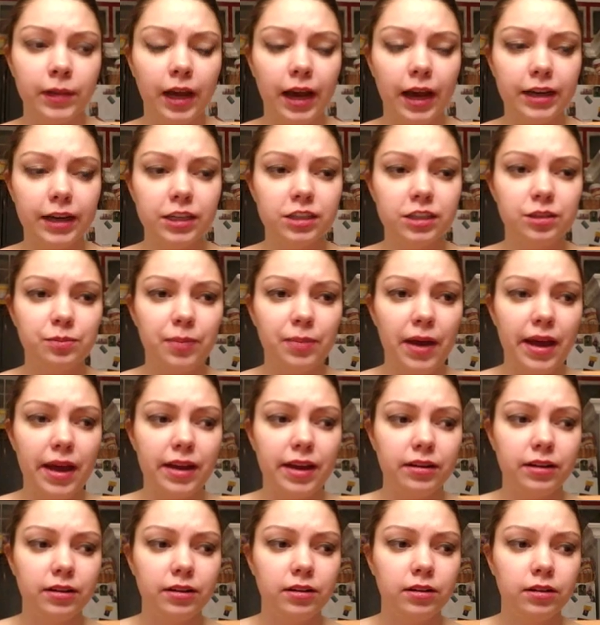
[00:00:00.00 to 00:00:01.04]
just
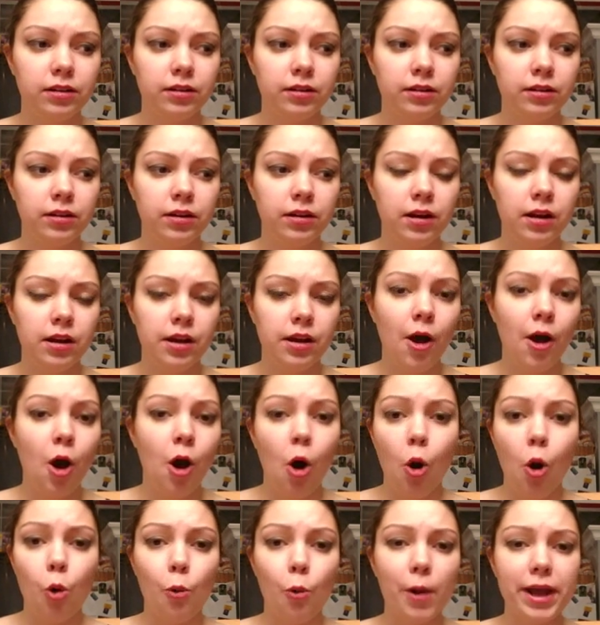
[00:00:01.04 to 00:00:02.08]
spent
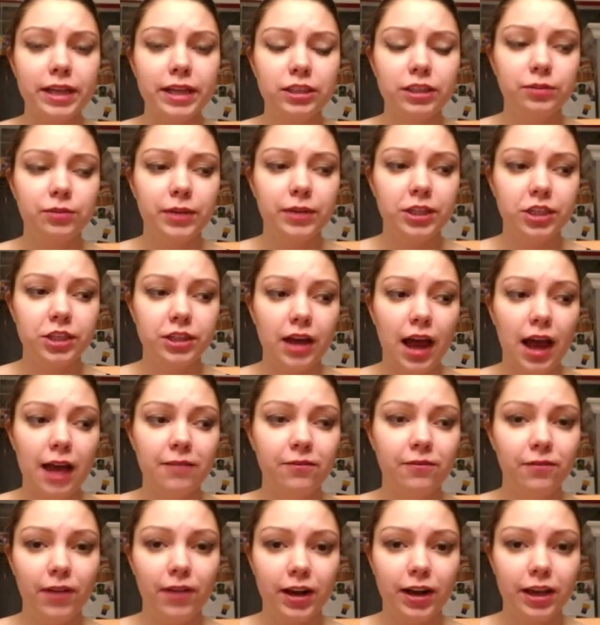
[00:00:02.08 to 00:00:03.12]
way too much
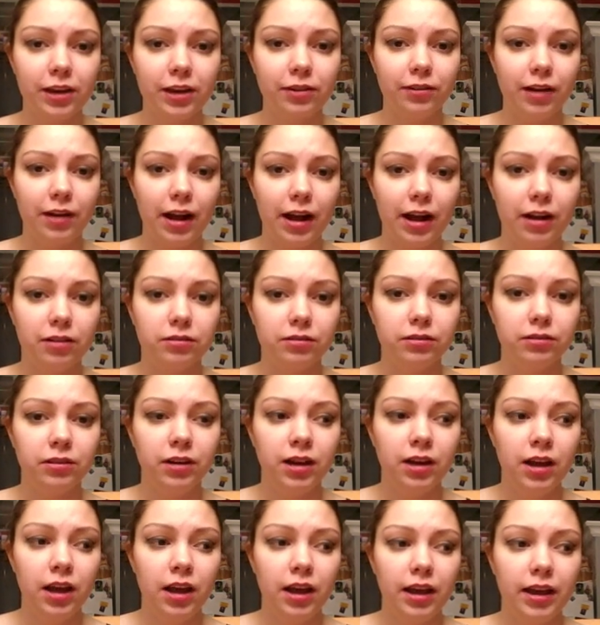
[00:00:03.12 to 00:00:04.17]
time fucking around
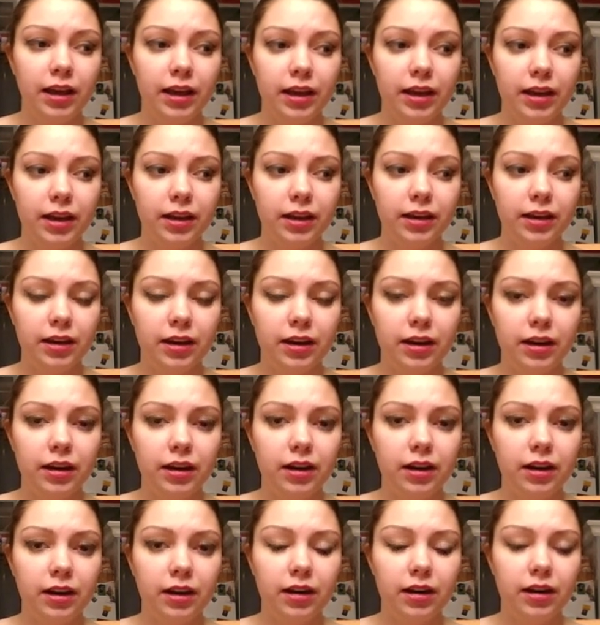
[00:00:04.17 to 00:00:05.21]

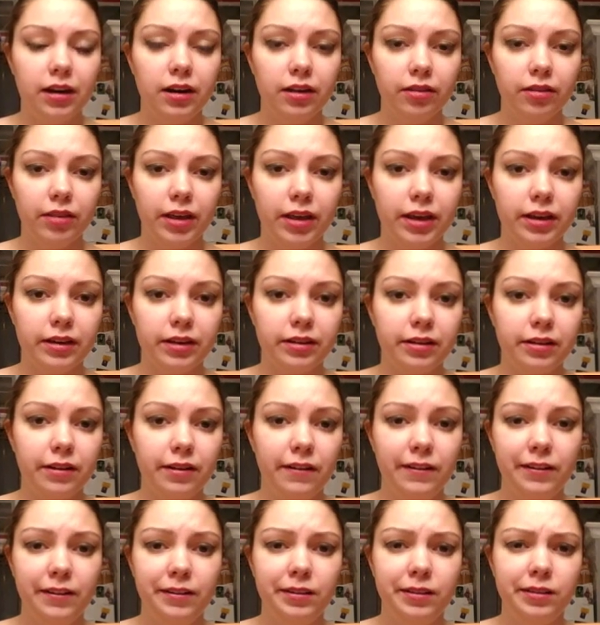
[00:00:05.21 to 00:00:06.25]
in, like,
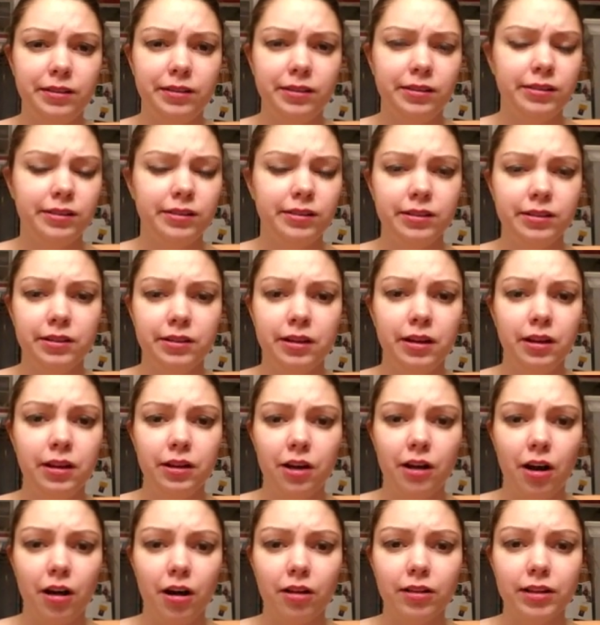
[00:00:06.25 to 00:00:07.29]

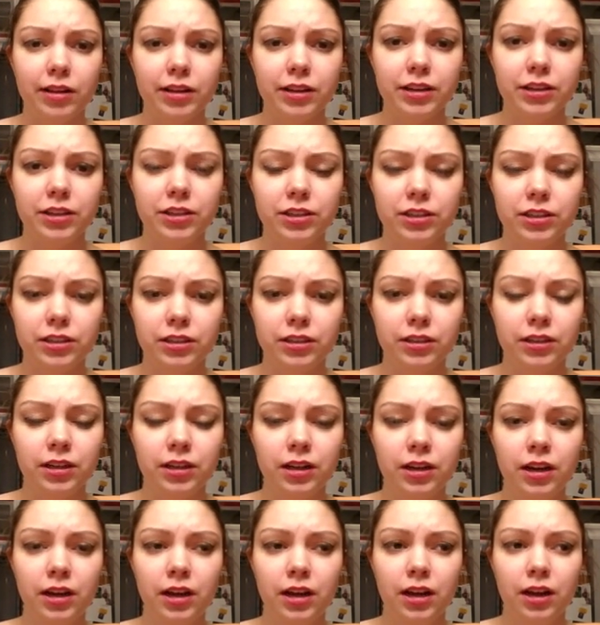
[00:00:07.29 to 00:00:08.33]
college
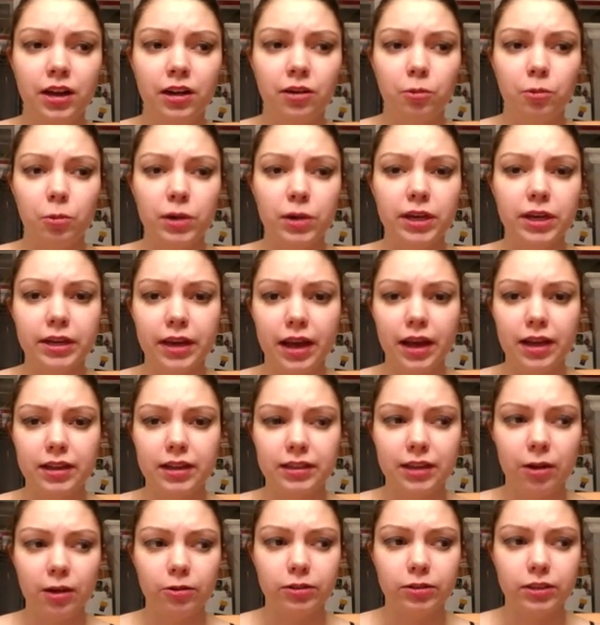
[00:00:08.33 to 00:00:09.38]

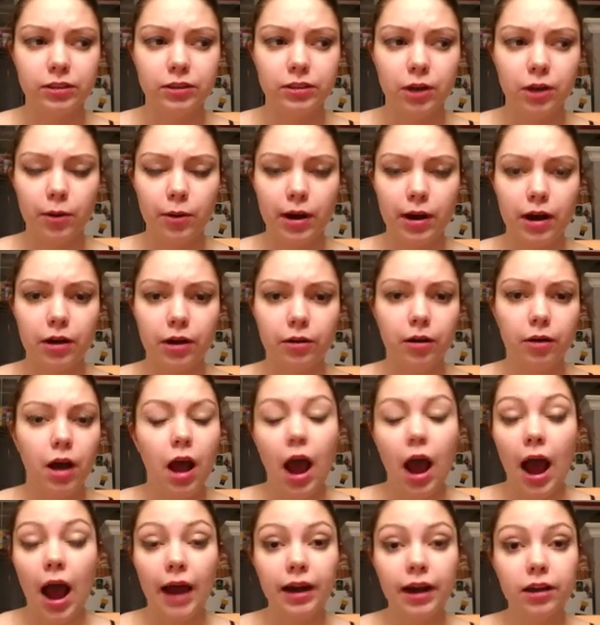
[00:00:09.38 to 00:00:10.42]
weekends. I would just go out.
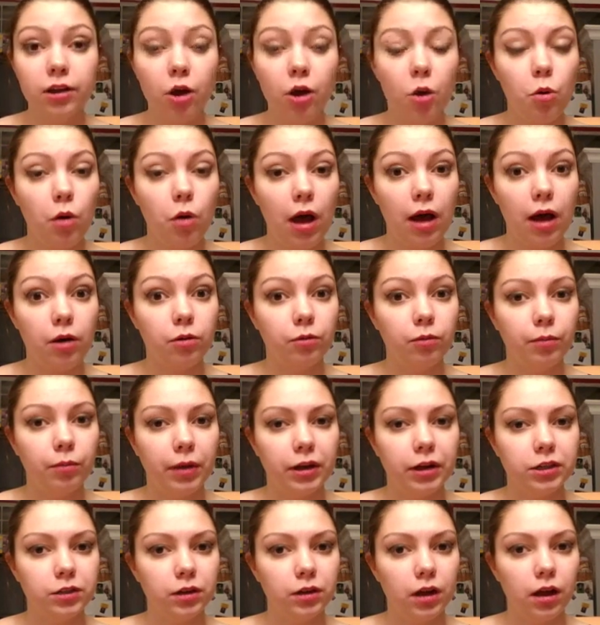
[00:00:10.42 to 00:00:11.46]
I didn't go out
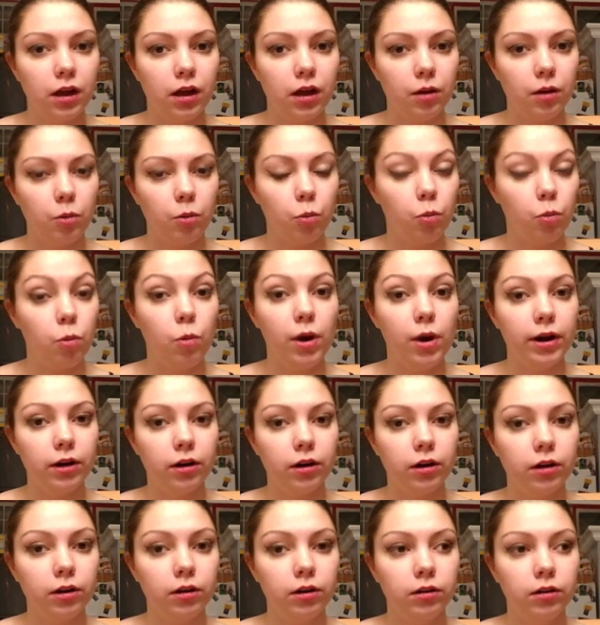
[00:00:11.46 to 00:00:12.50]
much
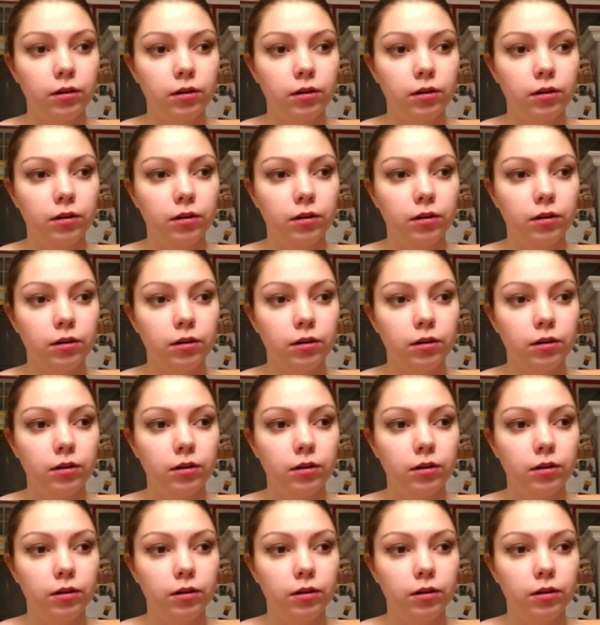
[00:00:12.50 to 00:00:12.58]
winter